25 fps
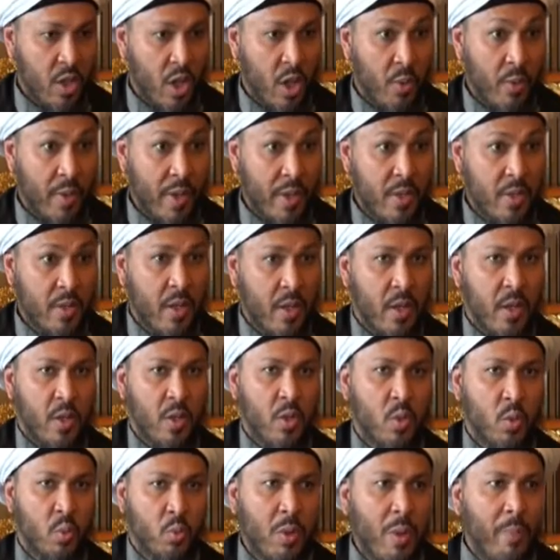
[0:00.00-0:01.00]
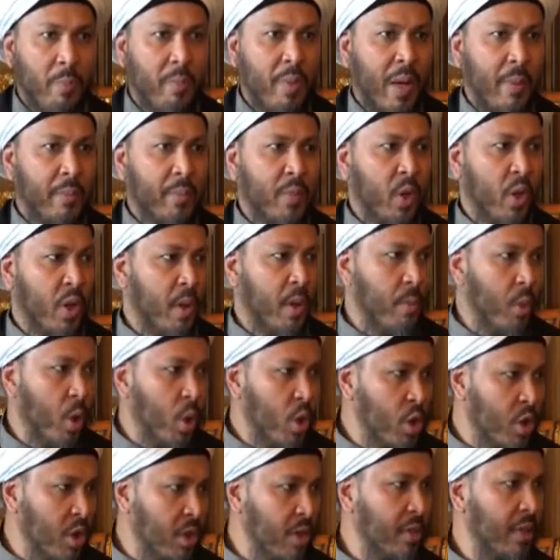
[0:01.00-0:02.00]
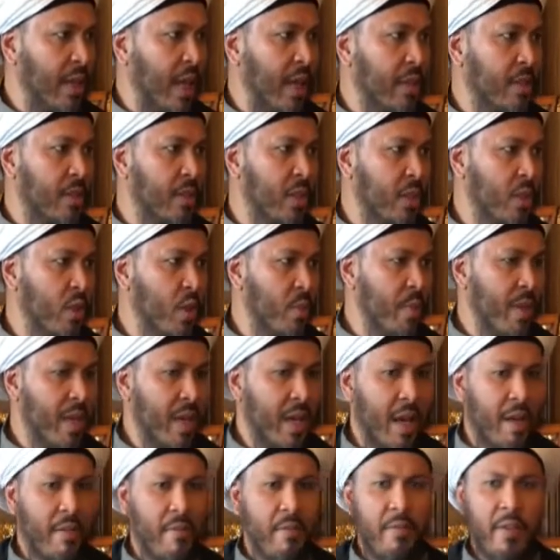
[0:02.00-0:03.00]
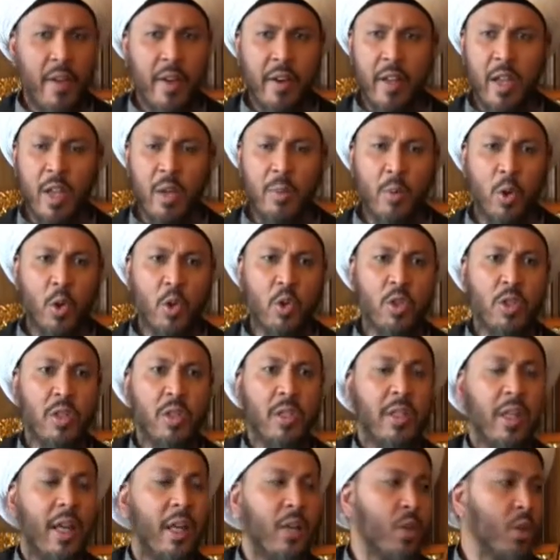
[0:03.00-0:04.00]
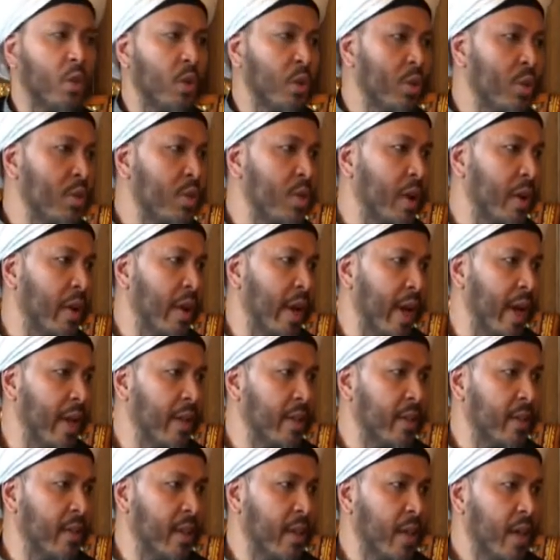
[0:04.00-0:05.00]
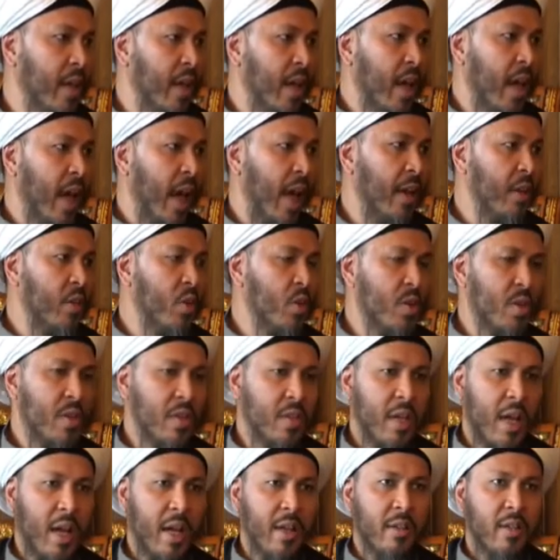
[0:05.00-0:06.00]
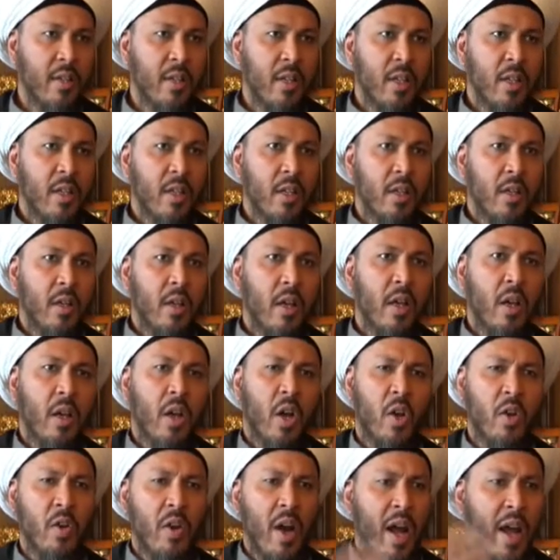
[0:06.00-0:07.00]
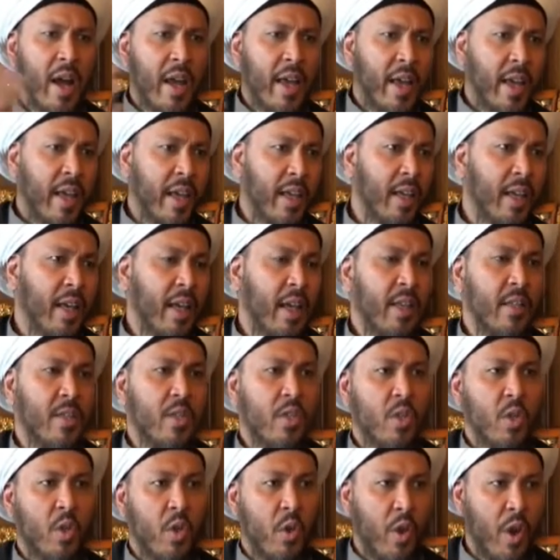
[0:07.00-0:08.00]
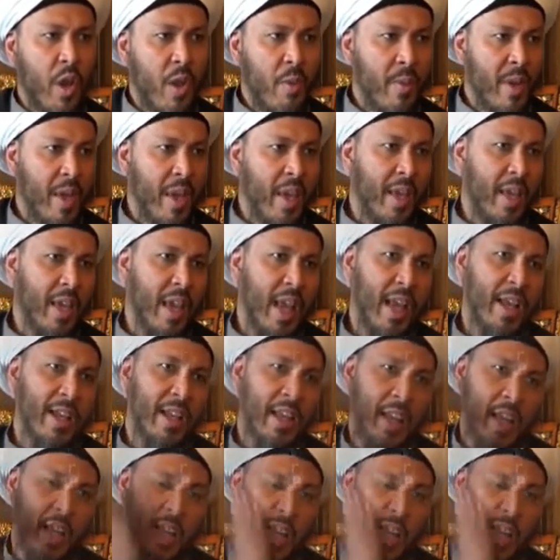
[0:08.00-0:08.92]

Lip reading: It is always to whip up your emotion until you become very emotional and you lose your head and you start crying and screaming